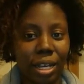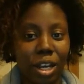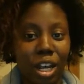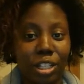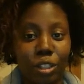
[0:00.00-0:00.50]

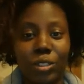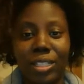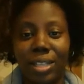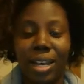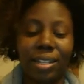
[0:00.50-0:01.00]
I use
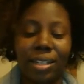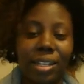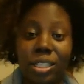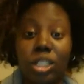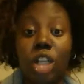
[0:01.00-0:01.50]
as kind of
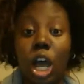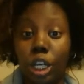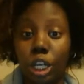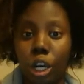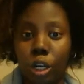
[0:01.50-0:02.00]
like
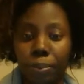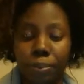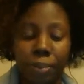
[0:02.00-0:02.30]
stock yarn,